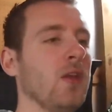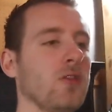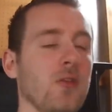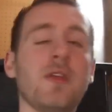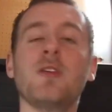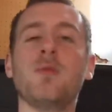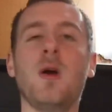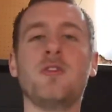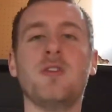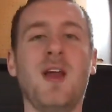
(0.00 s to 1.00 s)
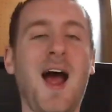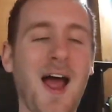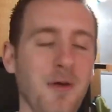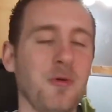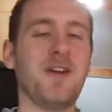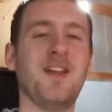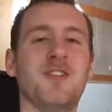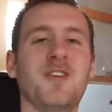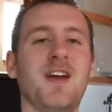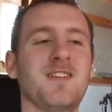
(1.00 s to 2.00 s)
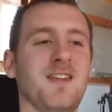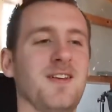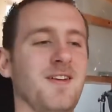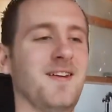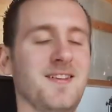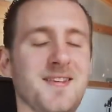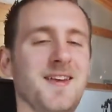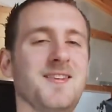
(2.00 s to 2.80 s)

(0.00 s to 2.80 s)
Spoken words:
So thanks for watching. I will catch you guys later and stay